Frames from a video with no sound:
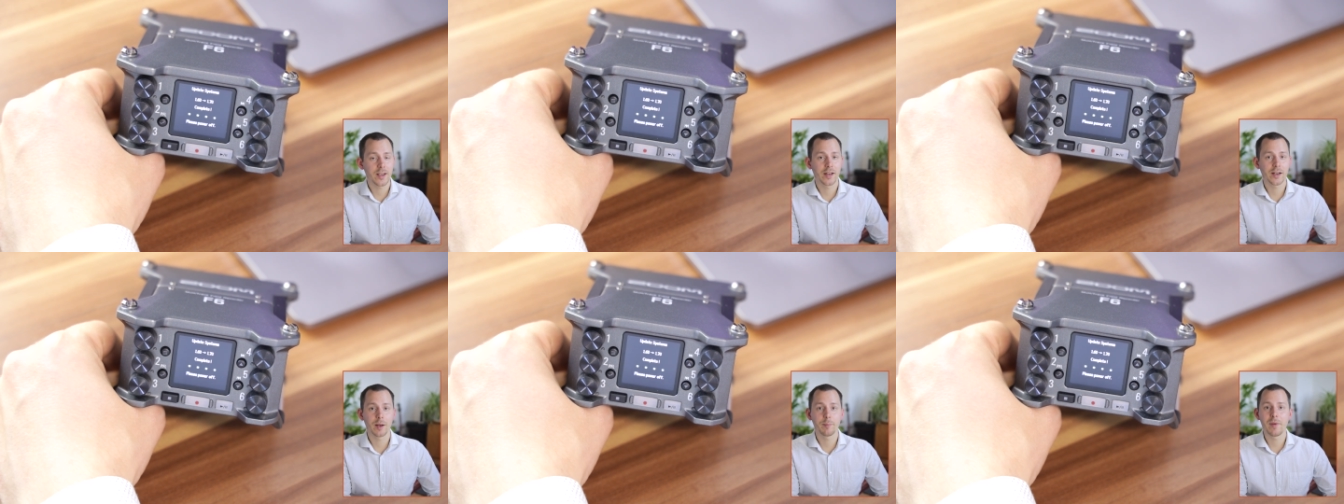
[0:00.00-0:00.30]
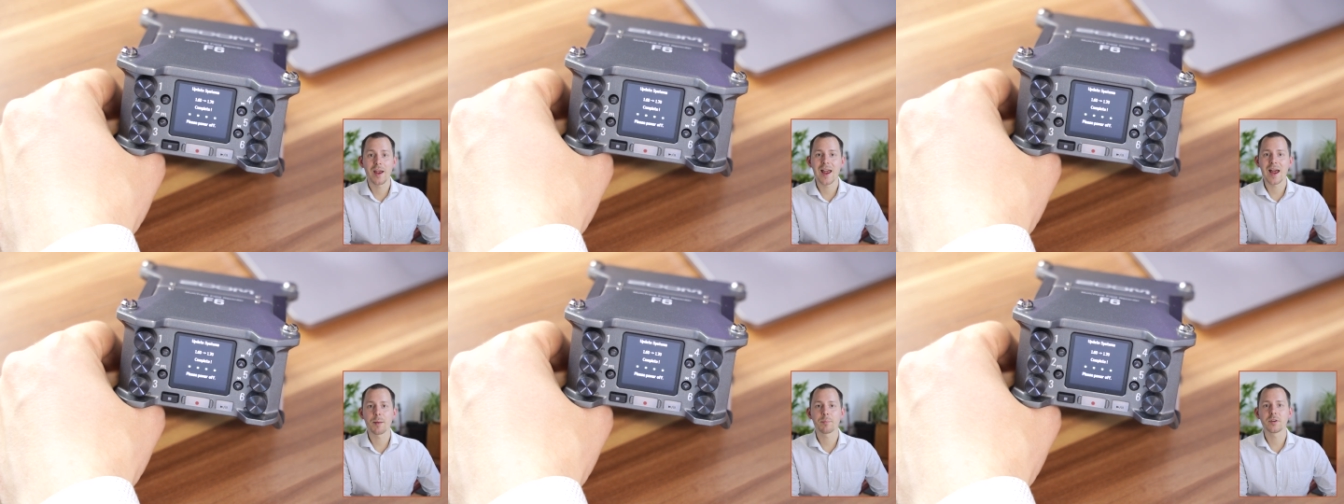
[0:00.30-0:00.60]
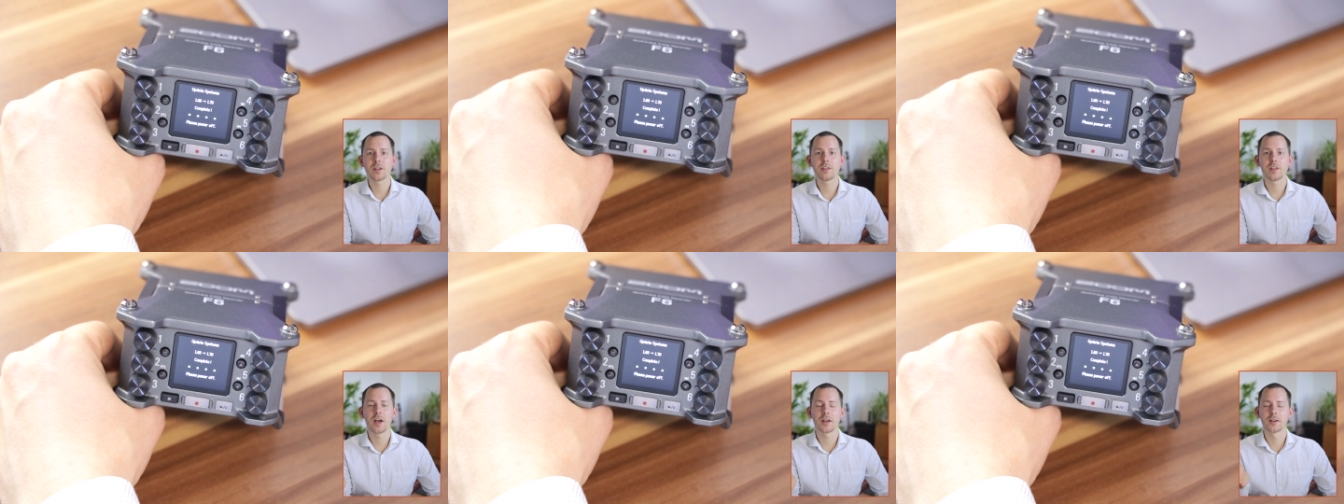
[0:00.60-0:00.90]
and I'm
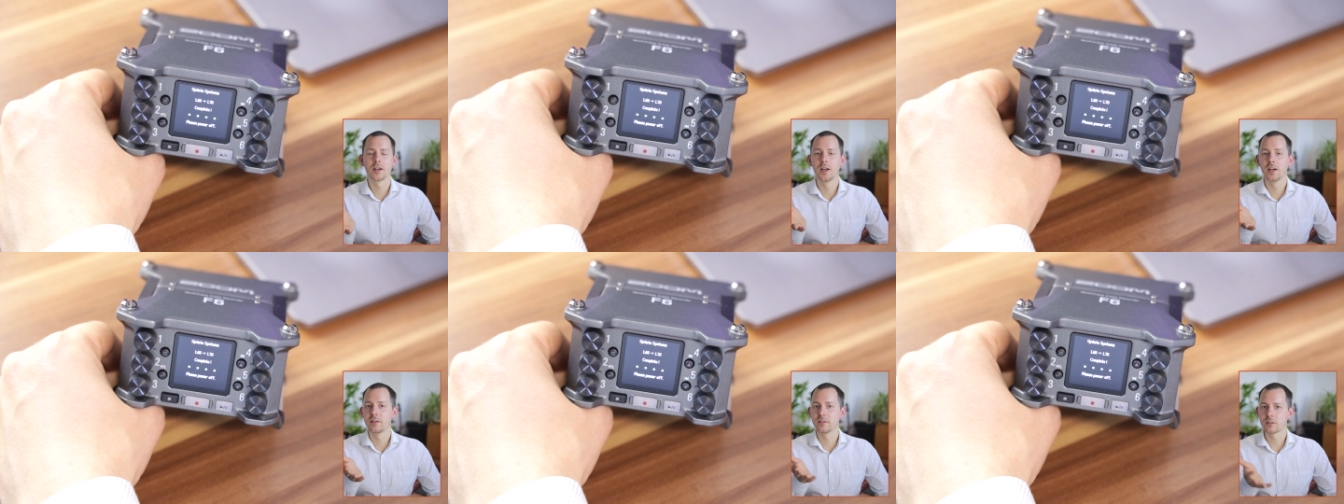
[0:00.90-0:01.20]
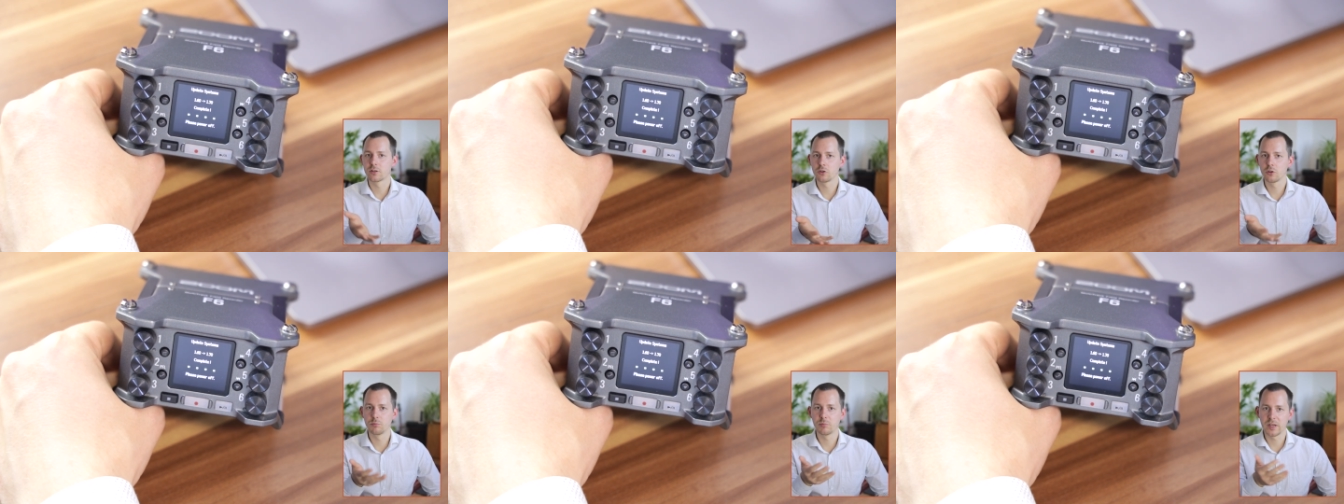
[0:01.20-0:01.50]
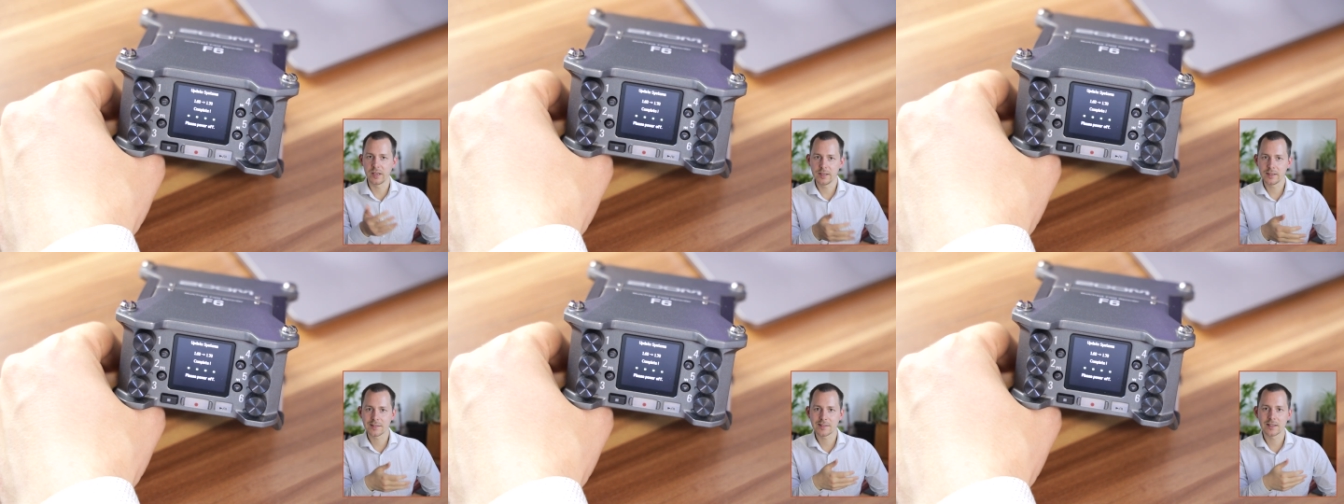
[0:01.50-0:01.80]
happy that Zoom
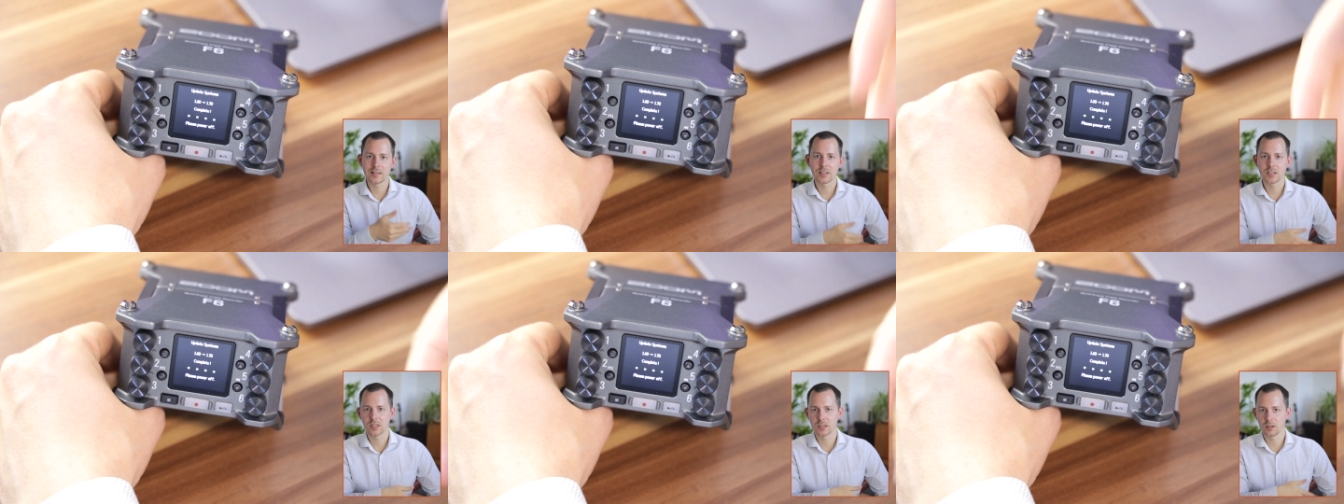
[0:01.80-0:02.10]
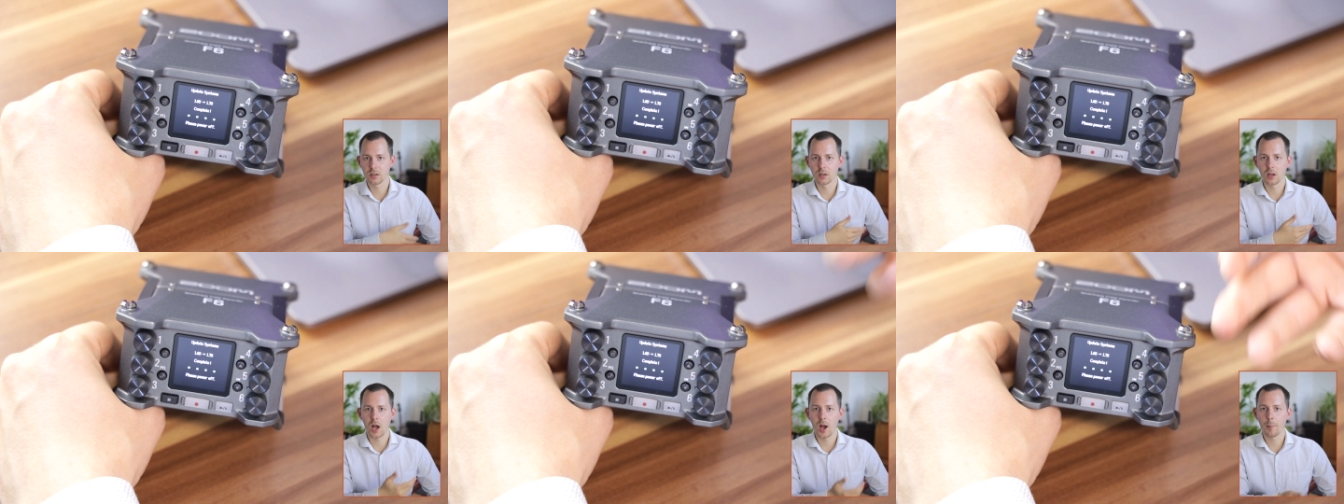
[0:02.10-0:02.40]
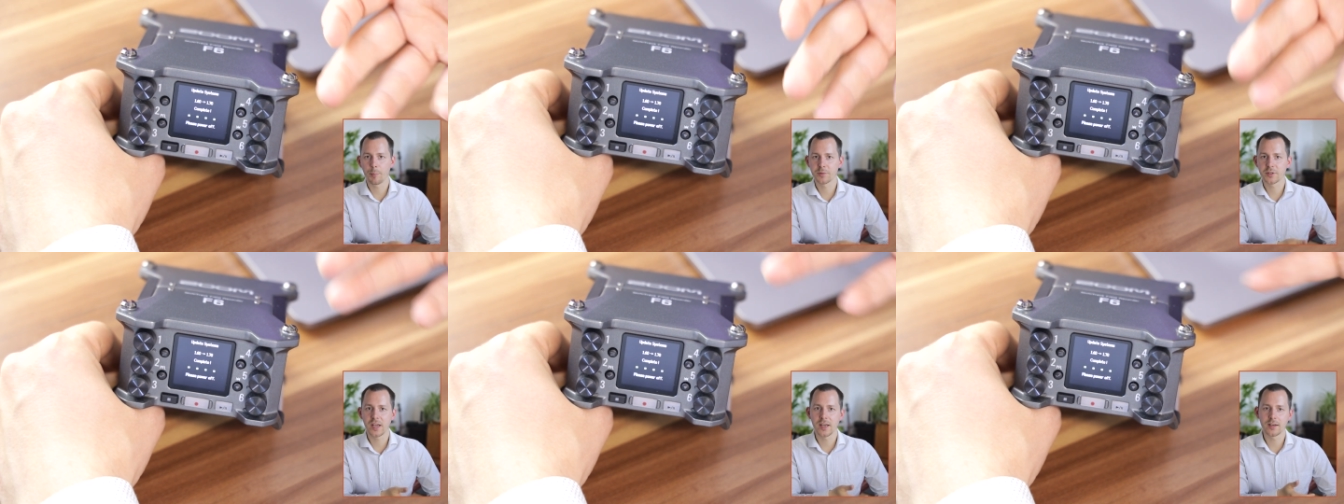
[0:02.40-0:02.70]
is still
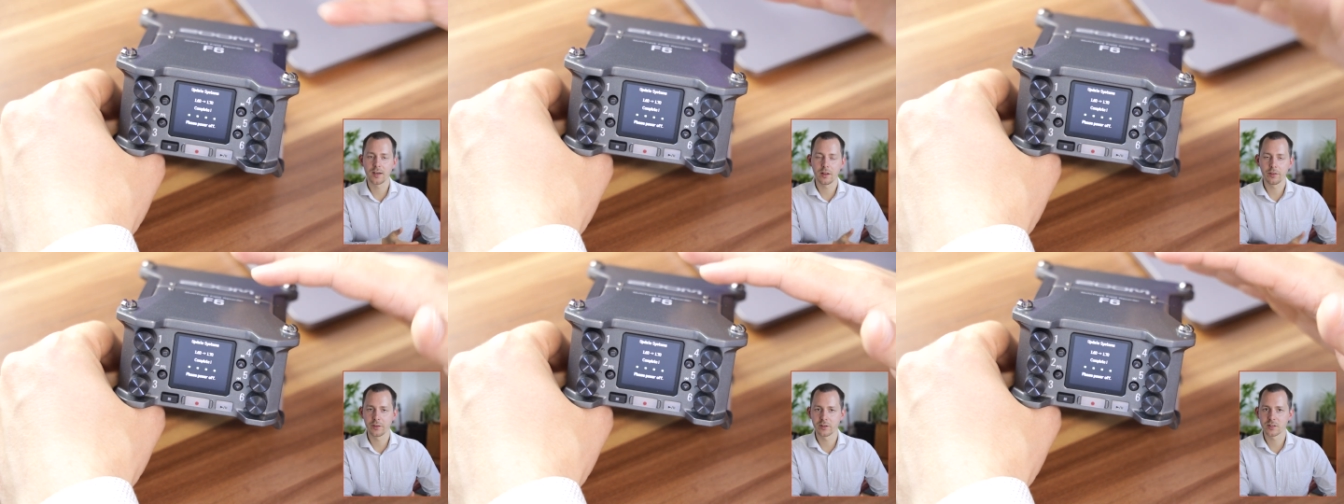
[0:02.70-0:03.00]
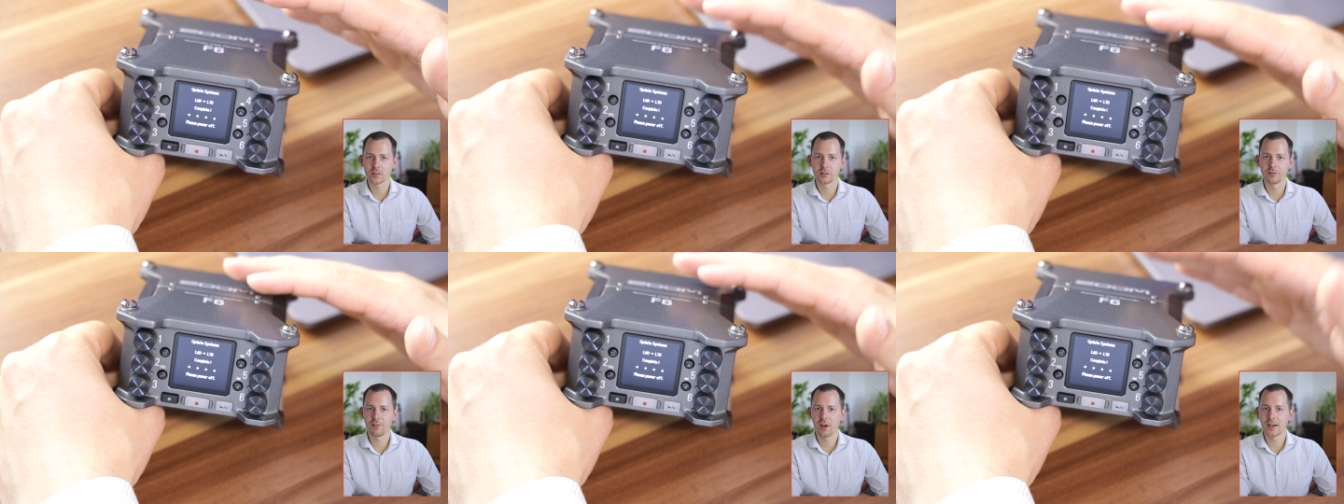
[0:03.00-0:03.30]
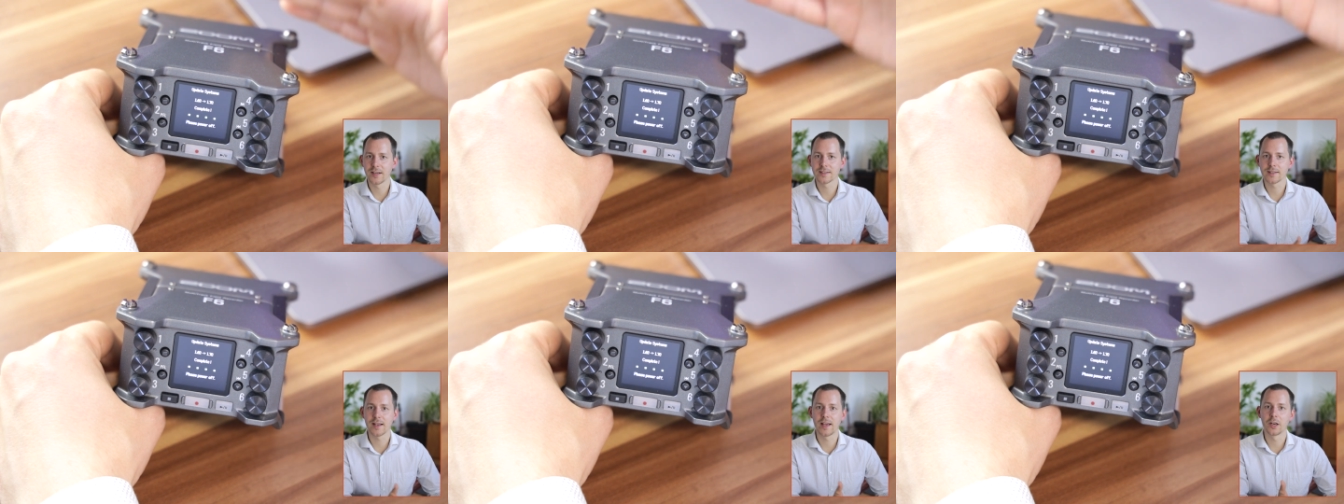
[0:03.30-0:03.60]
updating this
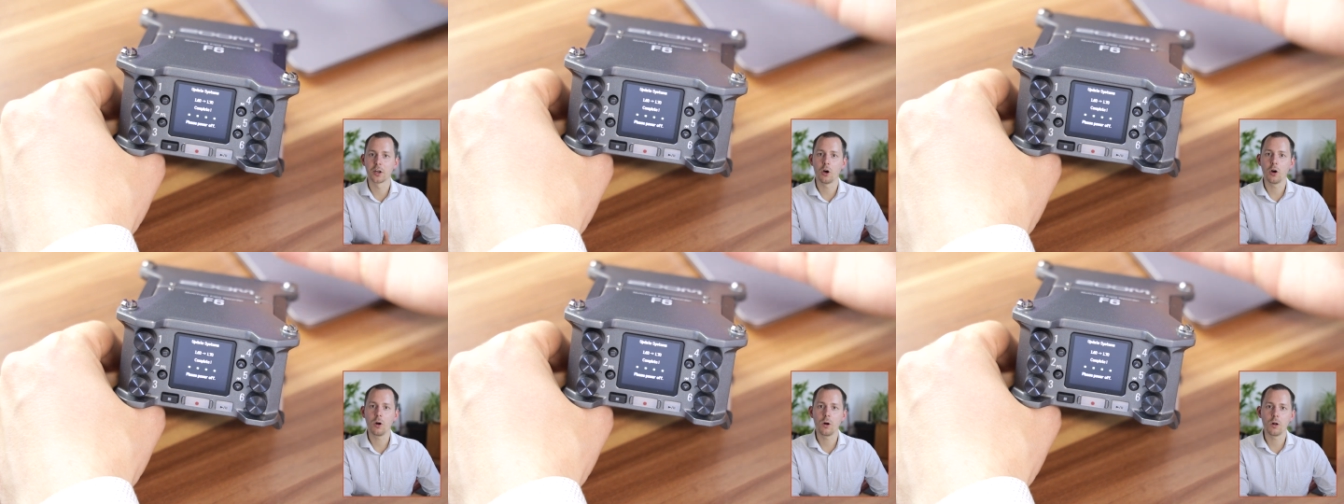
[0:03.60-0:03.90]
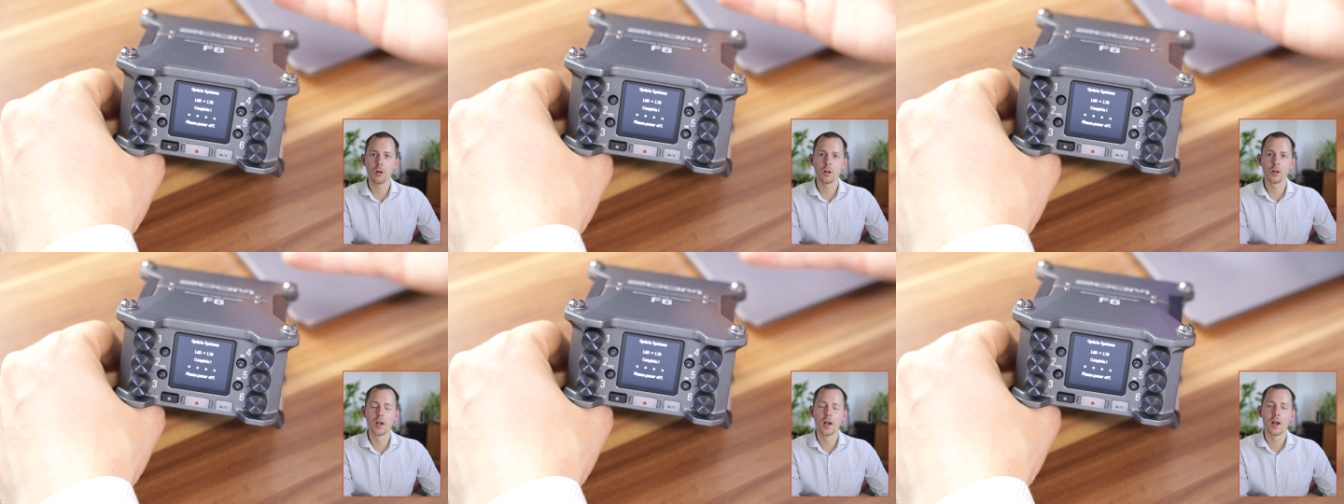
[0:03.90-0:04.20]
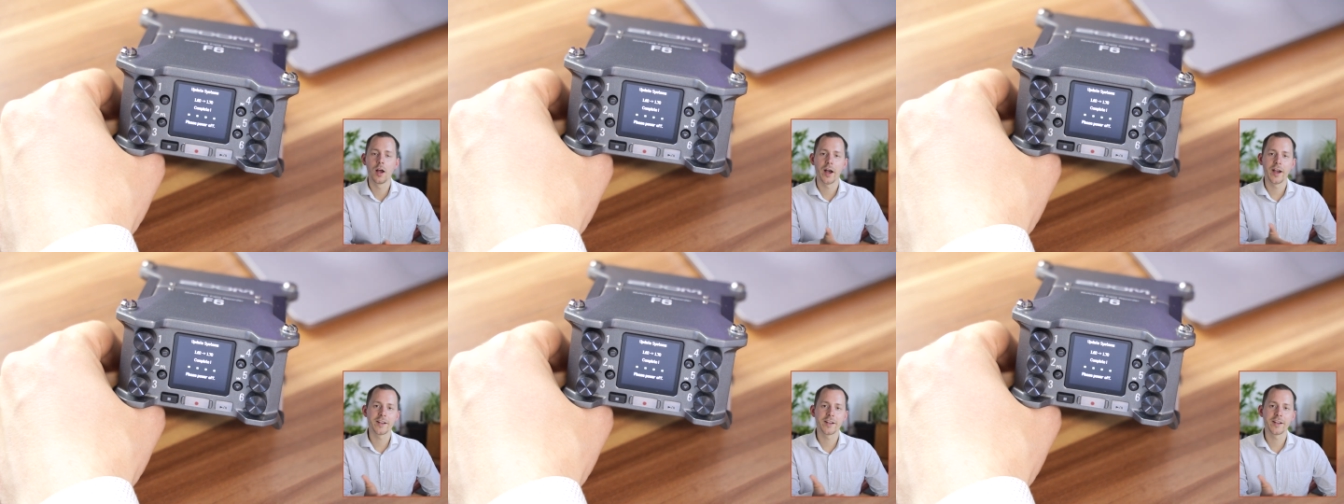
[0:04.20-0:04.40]
device at all.